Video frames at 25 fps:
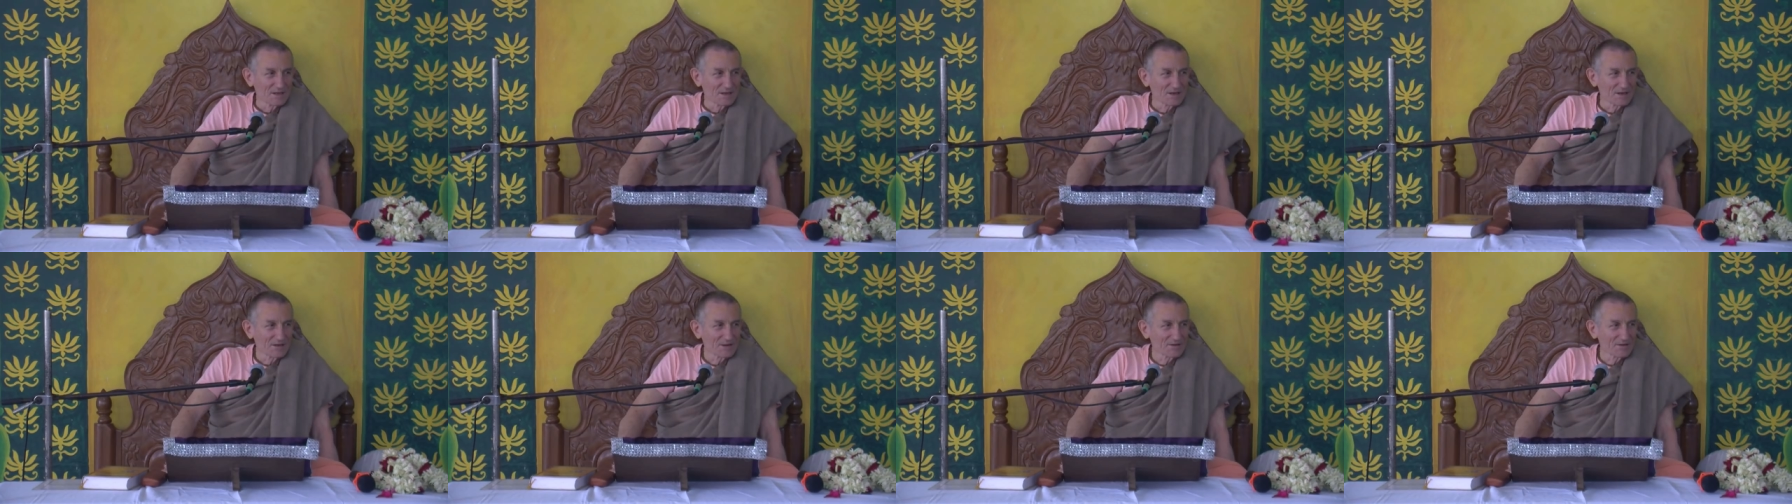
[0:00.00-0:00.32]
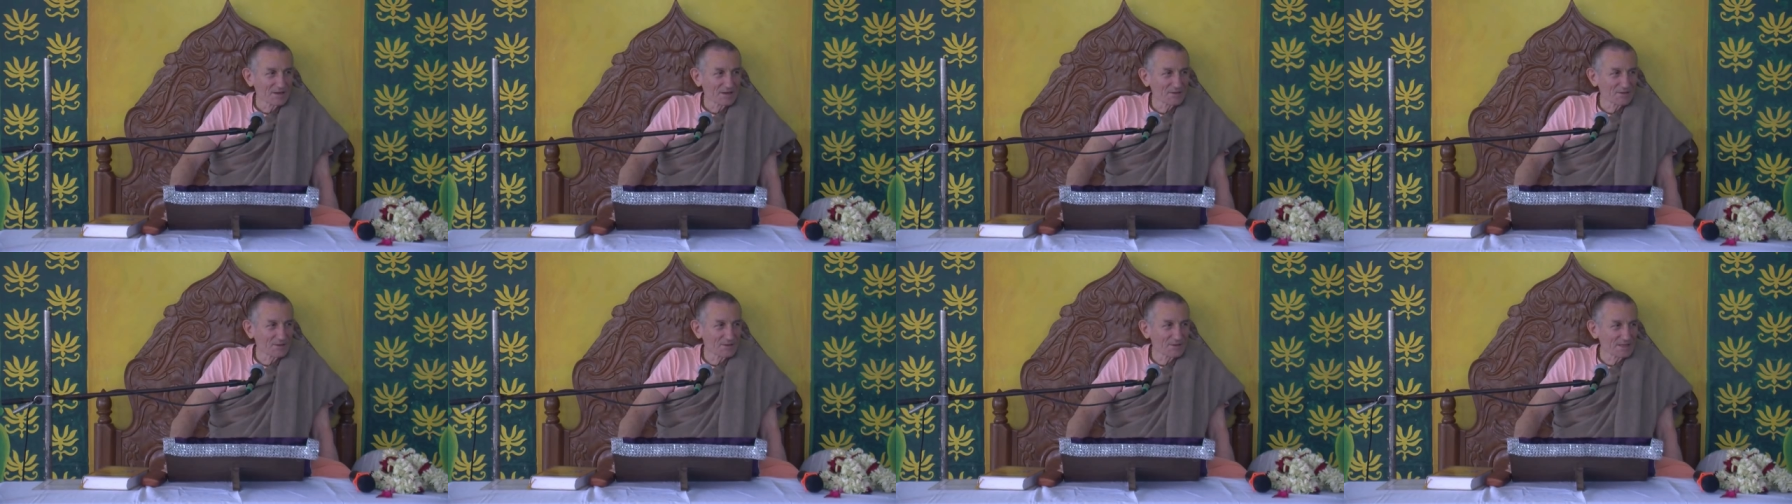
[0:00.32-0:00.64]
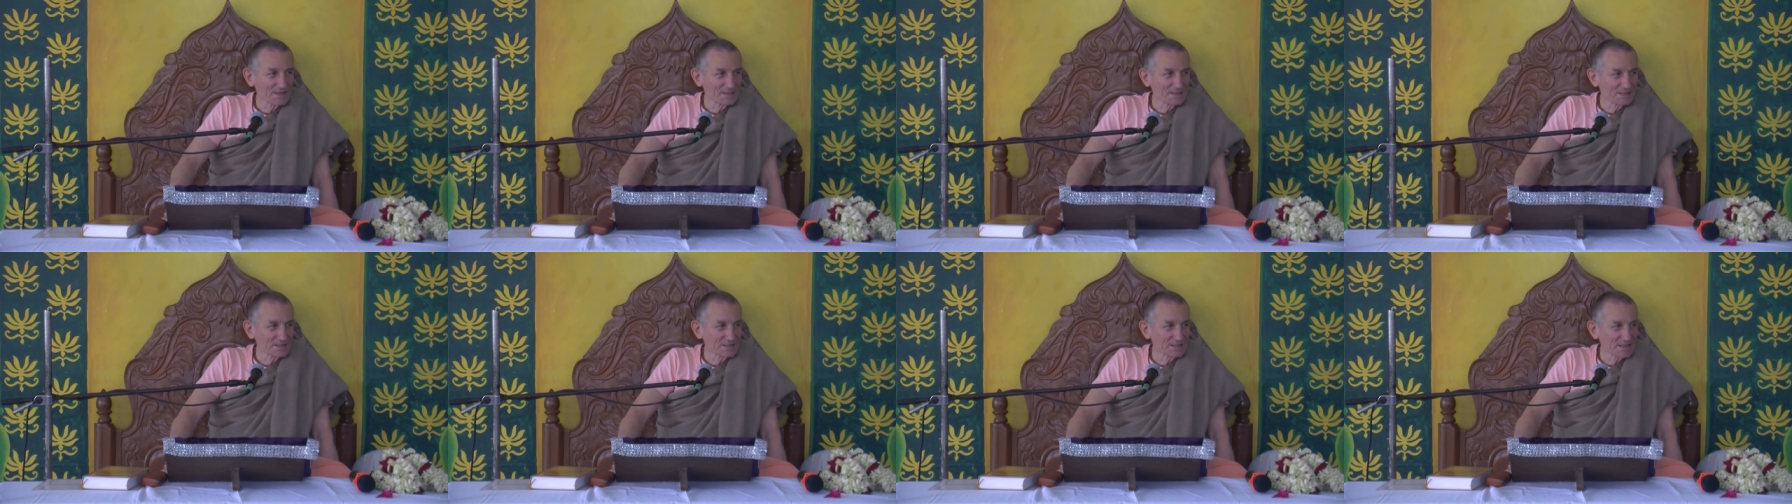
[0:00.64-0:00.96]
Or
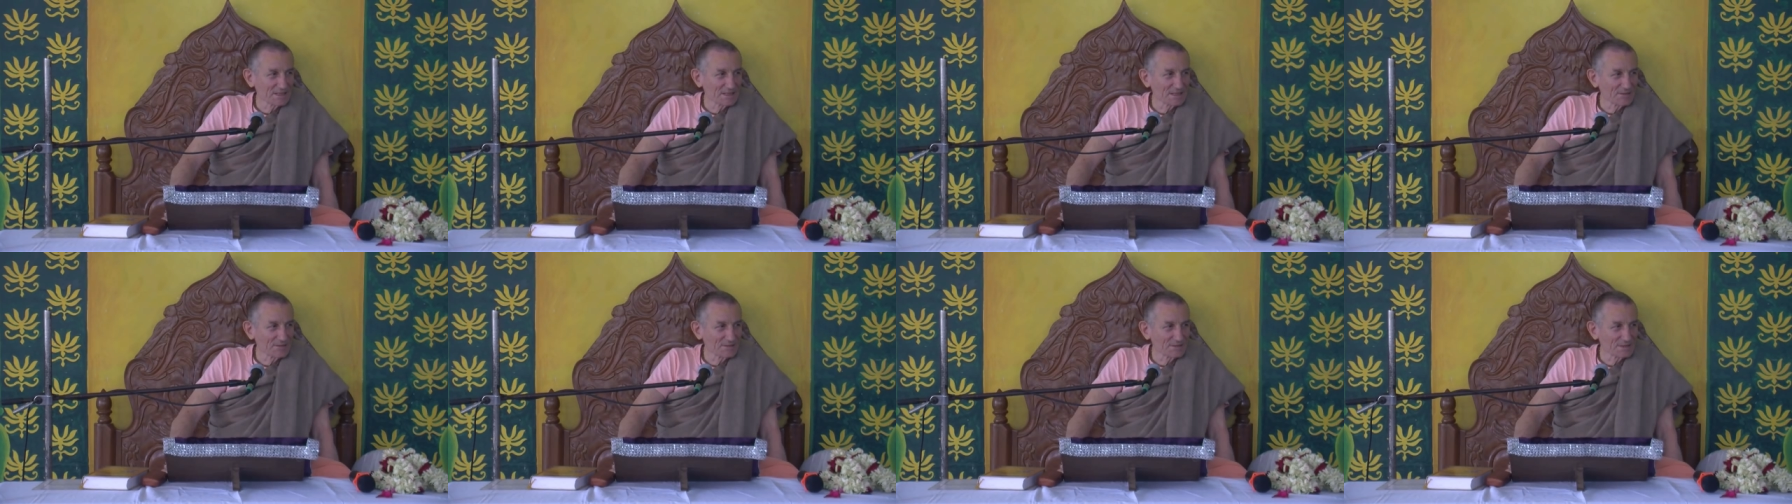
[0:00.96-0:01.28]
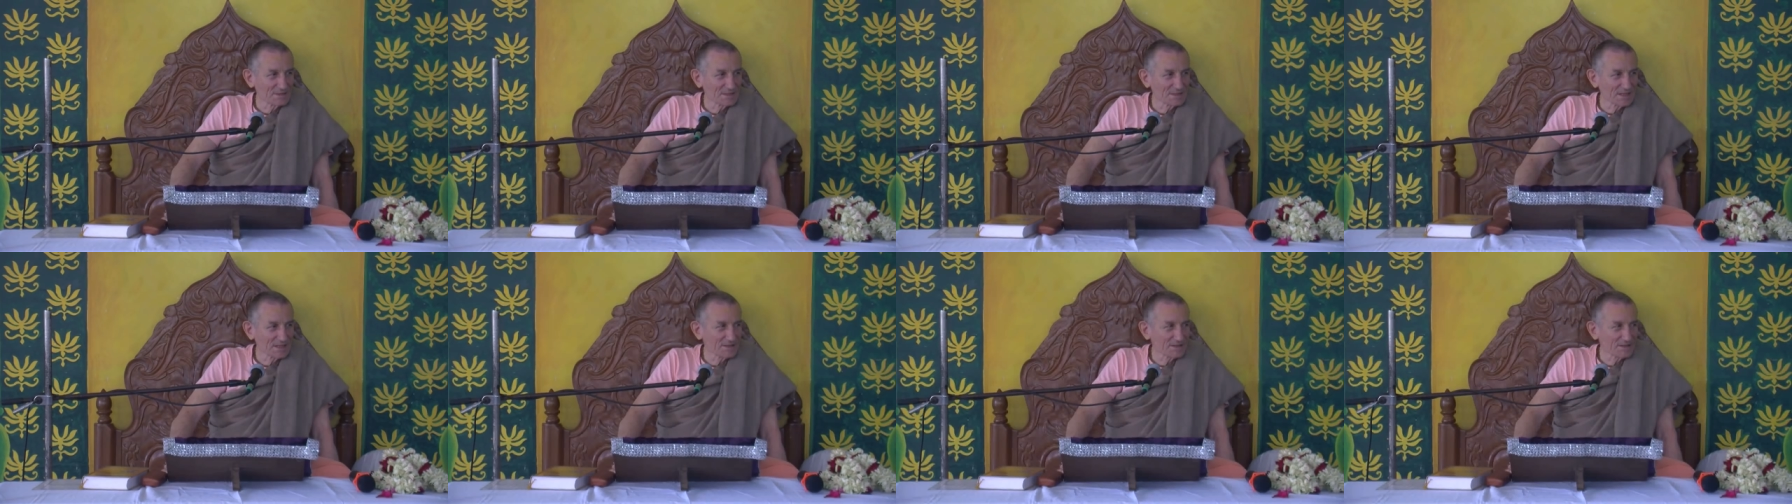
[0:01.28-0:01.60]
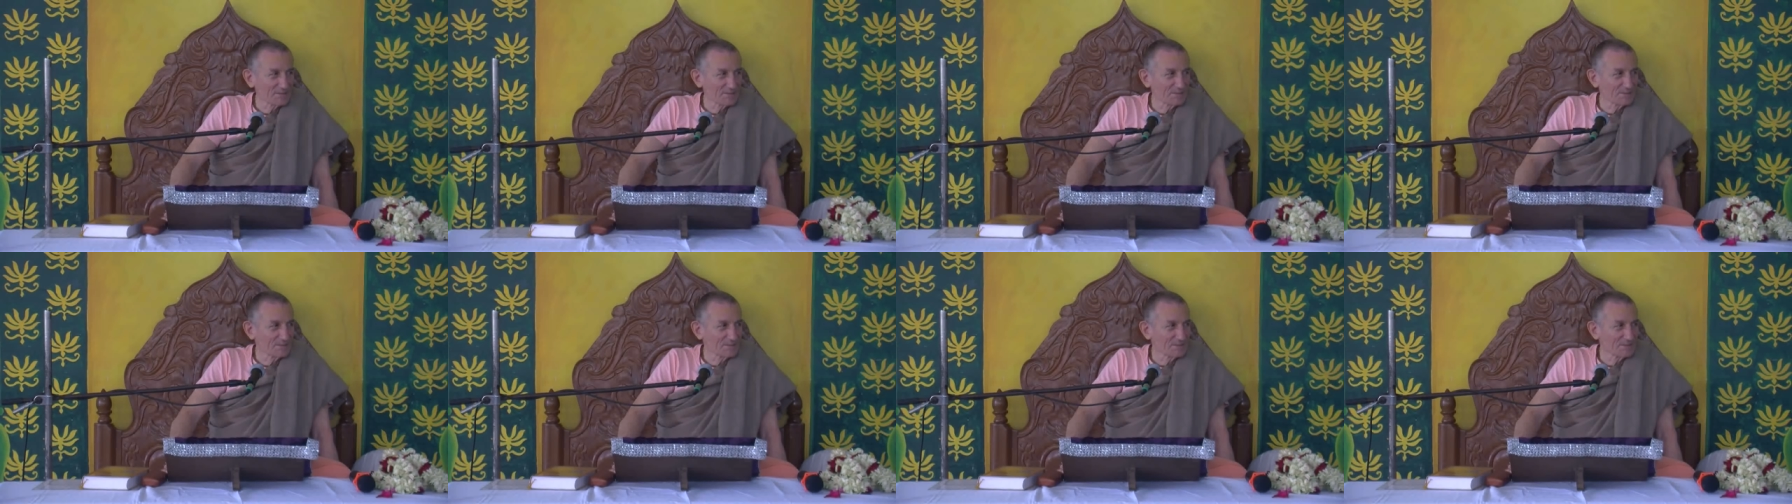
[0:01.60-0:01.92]
otherwise, he said there was
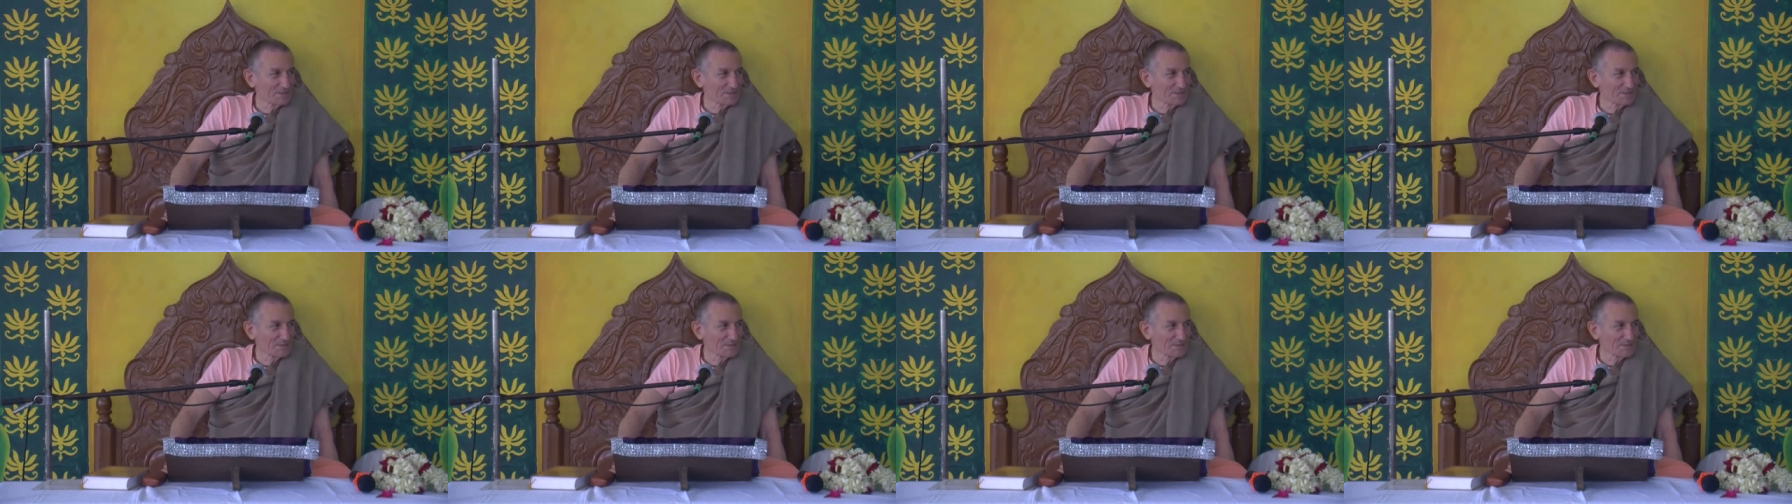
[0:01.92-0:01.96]
another,